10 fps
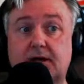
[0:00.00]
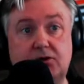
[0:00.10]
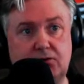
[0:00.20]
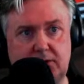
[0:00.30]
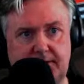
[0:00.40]

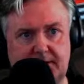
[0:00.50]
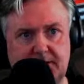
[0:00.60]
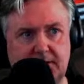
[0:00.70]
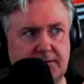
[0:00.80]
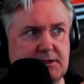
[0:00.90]

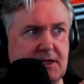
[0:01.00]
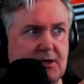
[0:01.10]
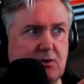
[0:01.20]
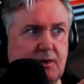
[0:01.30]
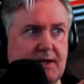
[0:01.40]
University of
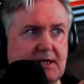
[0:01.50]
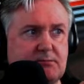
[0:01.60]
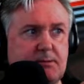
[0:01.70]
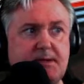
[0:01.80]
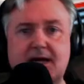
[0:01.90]
Otago
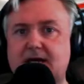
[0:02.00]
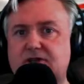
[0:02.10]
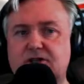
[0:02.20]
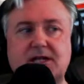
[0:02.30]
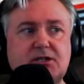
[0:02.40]
anatomy
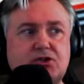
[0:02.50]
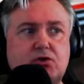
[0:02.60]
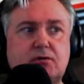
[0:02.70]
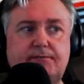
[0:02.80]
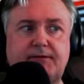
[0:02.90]
PhD student